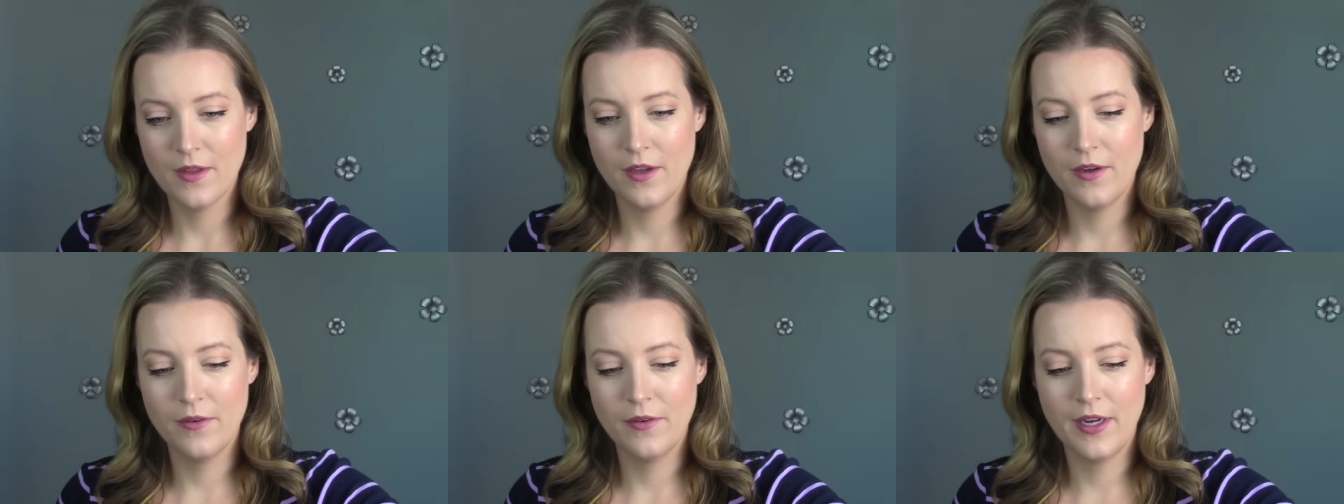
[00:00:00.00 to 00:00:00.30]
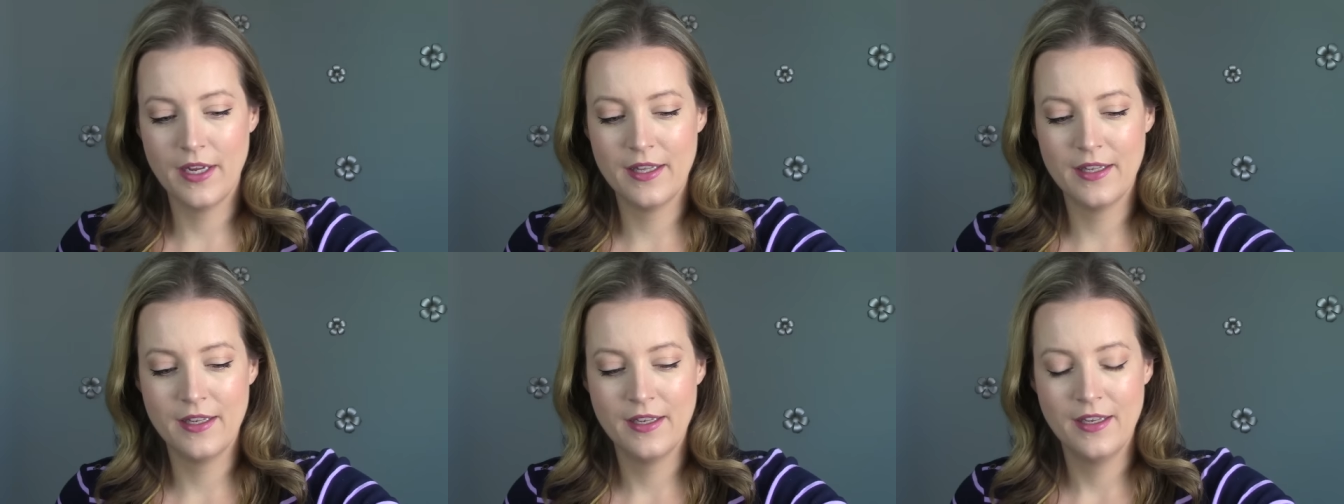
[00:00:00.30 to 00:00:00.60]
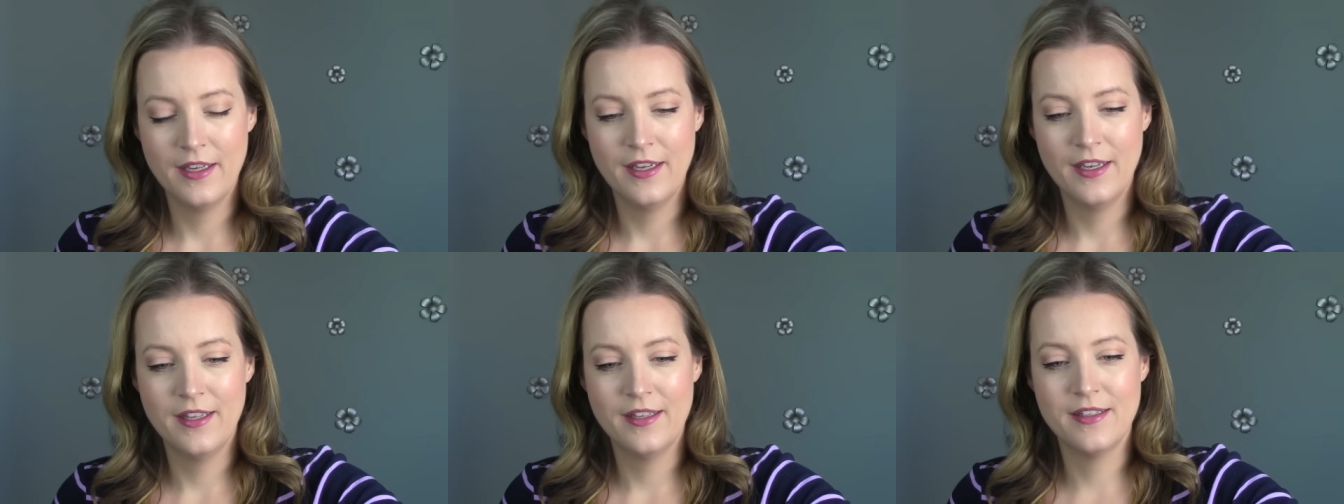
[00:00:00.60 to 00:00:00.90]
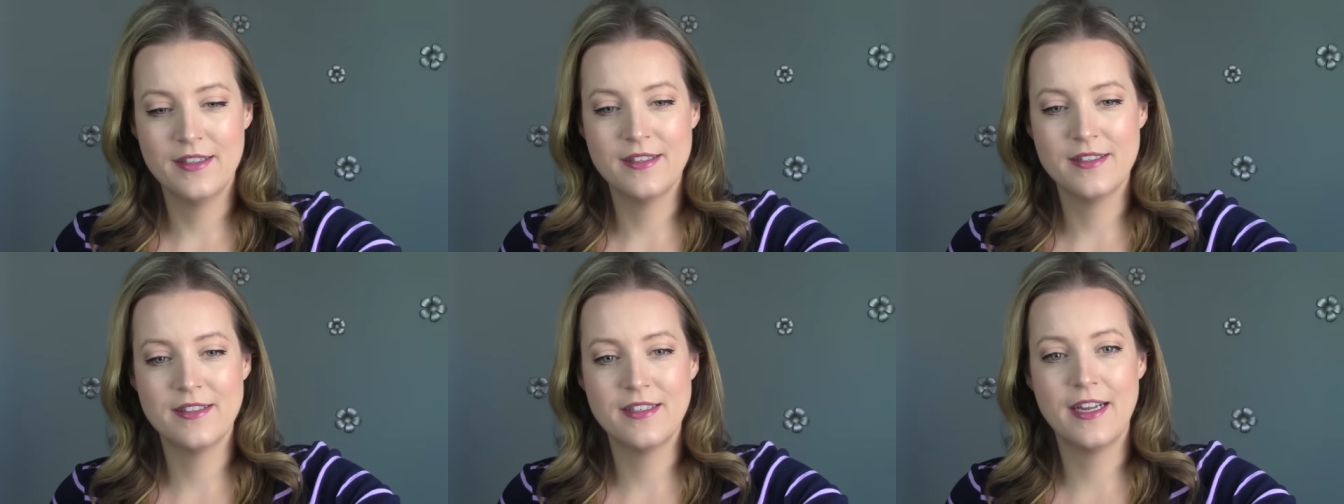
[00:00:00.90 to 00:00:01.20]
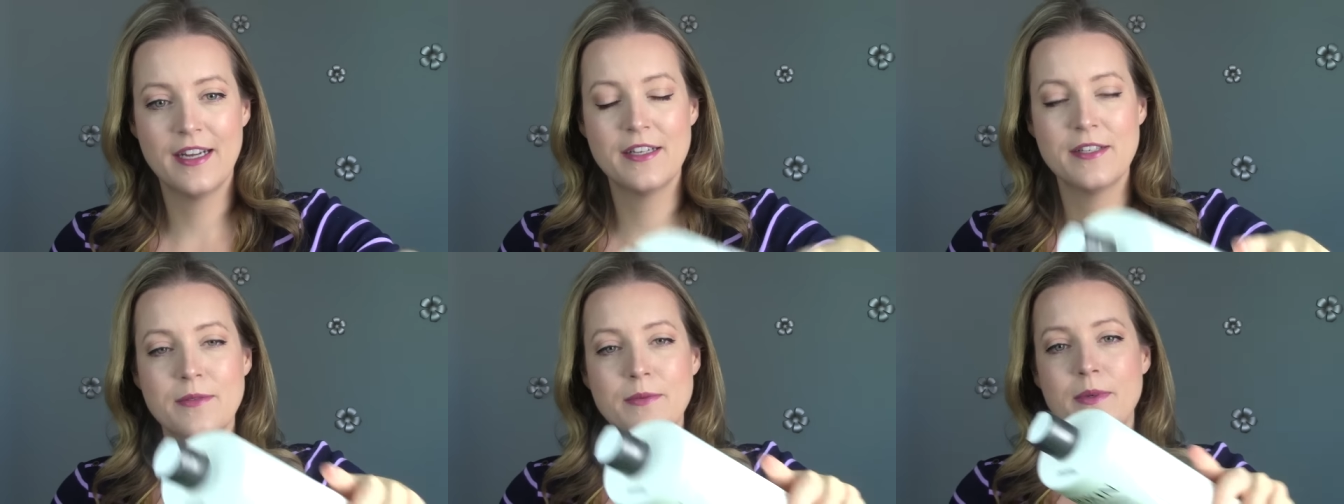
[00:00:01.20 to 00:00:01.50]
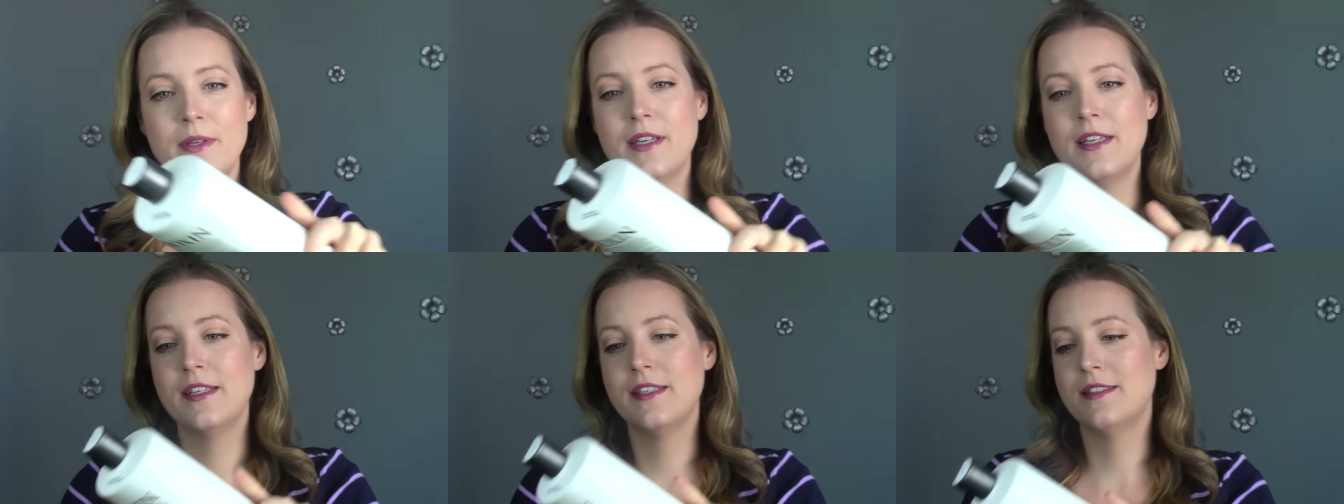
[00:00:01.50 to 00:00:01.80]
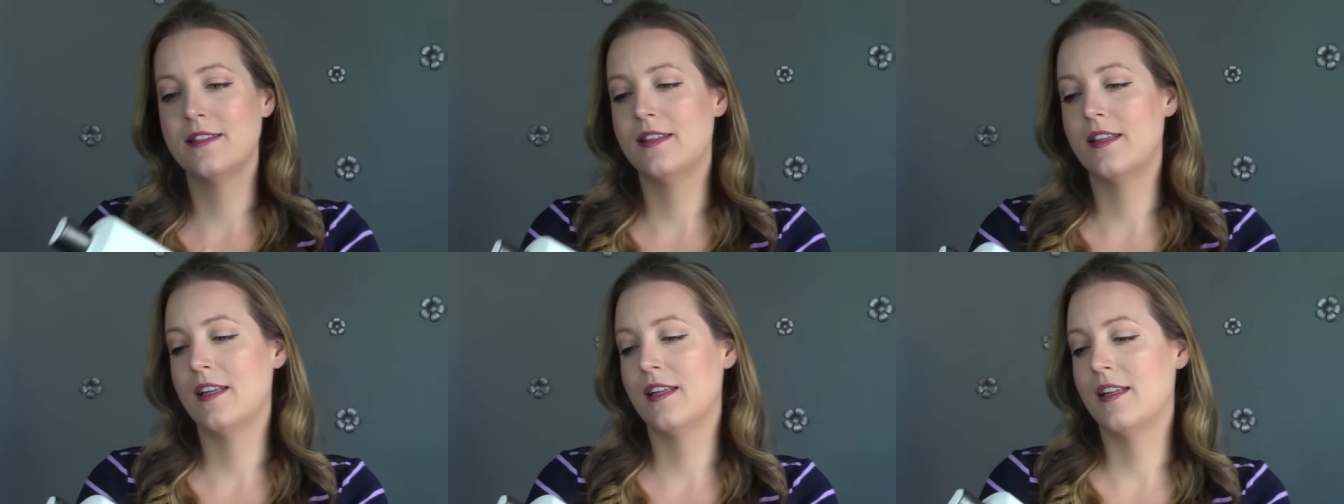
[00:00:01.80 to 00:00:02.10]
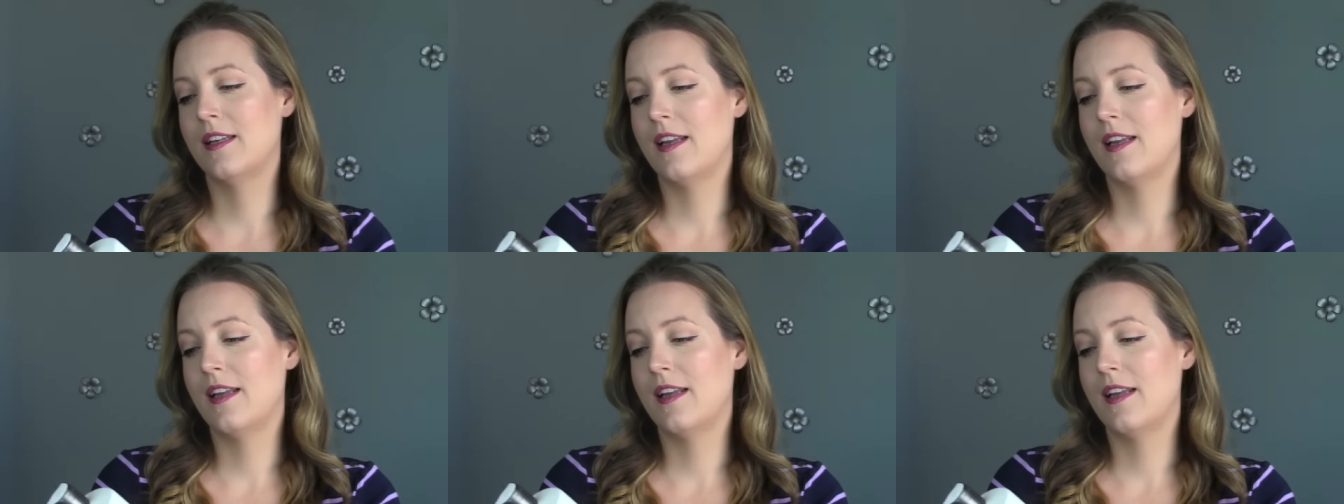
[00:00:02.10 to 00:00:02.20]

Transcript: All right. This next one is the